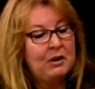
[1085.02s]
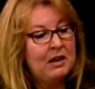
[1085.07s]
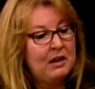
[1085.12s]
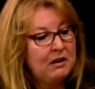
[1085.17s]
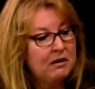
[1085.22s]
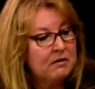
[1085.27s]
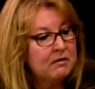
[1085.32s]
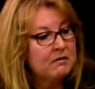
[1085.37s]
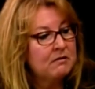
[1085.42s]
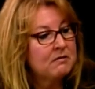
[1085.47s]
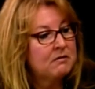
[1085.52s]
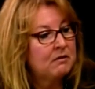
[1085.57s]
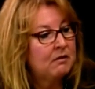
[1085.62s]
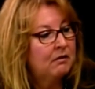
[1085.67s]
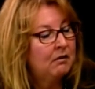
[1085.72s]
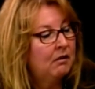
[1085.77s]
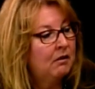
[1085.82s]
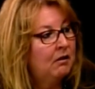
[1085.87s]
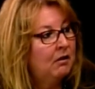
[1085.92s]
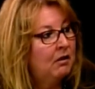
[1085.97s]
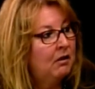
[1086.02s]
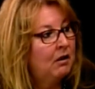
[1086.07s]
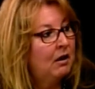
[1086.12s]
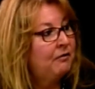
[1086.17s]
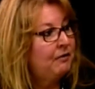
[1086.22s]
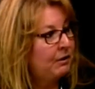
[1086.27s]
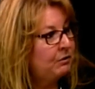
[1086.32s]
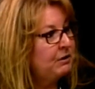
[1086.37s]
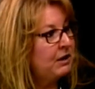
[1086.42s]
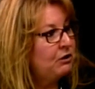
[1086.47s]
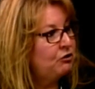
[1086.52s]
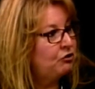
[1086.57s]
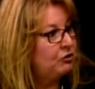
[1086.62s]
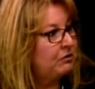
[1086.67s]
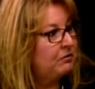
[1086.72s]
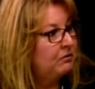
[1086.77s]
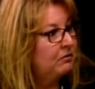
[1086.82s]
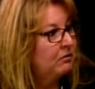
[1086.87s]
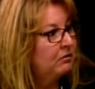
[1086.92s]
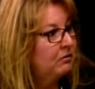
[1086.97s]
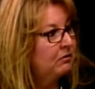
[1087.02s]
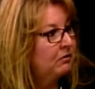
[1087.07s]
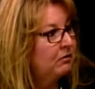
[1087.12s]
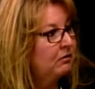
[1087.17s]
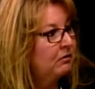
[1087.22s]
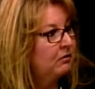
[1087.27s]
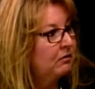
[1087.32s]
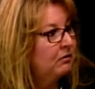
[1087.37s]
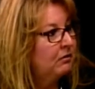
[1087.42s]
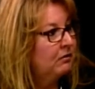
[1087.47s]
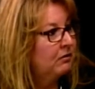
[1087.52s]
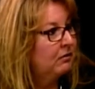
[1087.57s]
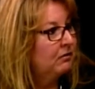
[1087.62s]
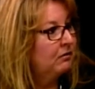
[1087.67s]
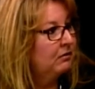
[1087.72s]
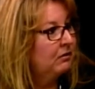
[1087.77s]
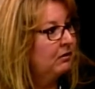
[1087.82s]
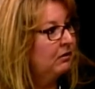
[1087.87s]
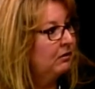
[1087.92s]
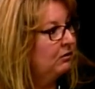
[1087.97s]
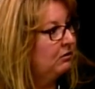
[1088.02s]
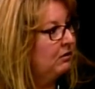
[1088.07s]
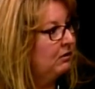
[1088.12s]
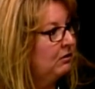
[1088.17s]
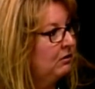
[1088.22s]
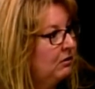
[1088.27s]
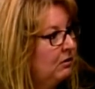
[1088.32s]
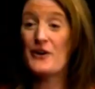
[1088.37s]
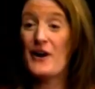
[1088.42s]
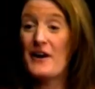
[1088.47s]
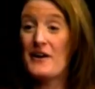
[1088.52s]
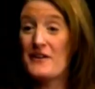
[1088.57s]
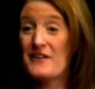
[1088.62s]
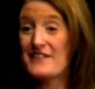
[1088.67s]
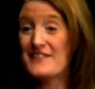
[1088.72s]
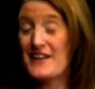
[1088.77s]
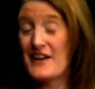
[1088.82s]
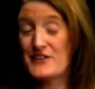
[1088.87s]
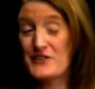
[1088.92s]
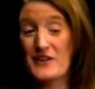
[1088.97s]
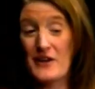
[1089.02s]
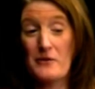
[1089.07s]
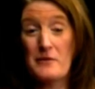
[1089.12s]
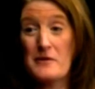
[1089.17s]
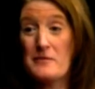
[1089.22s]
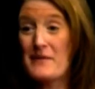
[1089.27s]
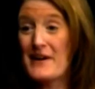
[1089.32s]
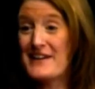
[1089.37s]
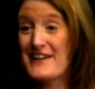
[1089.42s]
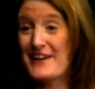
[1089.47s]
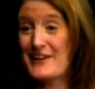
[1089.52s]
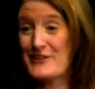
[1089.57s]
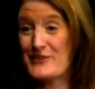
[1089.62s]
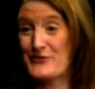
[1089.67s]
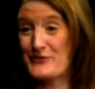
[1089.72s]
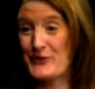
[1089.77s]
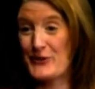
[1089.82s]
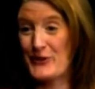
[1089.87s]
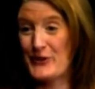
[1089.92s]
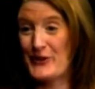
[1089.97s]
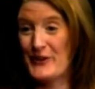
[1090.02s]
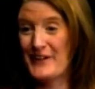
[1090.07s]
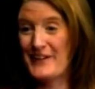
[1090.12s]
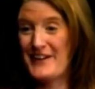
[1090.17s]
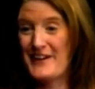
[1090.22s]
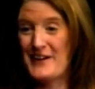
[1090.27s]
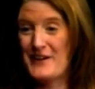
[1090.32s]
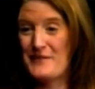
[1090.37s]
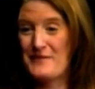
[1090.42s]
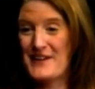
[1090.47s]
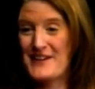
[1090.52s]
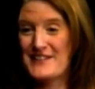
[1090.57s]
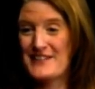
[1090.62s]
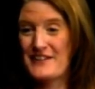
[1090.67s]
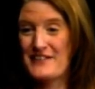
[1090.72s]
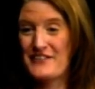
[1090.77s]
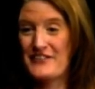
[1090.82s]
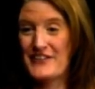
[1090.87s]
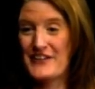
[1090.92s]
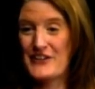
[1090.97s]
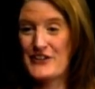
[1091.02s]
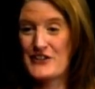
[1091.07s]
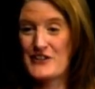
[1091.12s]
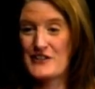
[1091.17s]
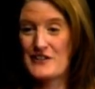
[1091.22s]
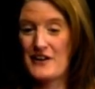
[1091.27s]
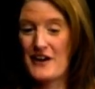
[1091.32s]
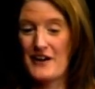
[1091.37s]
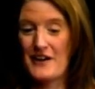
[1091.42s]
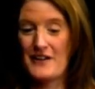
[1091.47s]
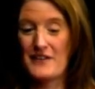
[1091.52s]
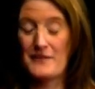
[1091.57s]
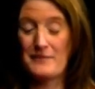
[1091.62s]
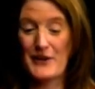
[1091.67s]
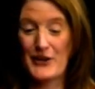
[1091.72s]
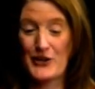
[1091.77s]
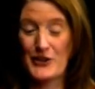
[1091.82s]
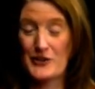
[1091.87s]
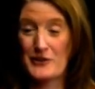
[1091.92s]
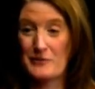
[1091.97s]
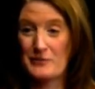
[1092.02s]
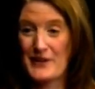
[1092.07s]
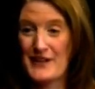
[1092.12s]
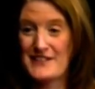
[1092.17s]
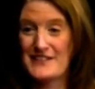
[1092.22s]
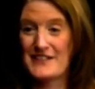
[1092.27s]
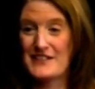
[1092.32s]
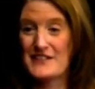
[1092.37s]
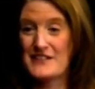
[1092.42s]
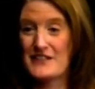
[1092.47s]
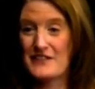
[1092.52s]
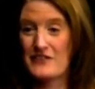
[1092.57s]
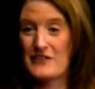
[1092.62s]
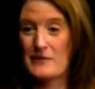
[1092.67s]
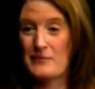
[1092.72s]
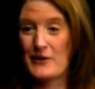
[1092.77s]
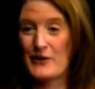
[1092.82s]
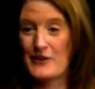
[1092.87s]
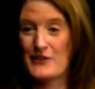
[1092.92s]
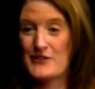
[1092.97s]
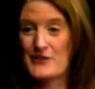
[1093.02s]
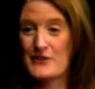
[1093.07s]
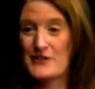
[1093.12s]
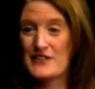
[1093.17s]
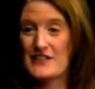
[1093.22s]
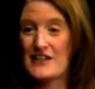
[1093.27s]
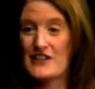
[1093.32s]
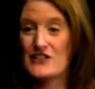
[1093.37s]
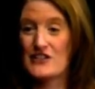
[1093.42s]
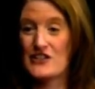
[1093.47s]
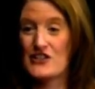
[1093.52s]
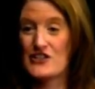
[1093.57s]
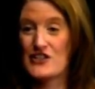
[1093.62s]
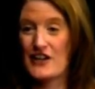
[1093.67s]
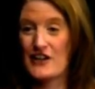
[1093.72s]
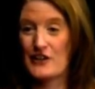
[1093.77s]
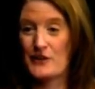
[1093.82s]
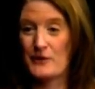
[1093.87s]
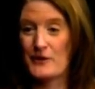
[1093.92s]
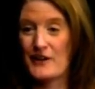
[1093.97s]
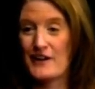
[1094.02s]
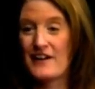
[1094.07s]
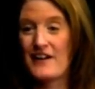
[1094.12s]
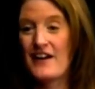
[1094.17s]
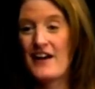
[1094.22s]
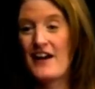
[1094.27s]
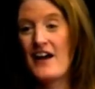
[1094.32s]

is uh, a foundation. There is and tell, so tell us about that. So that'll be my next role um, as I finish uh, the, my current presidency for the Bar Association in January.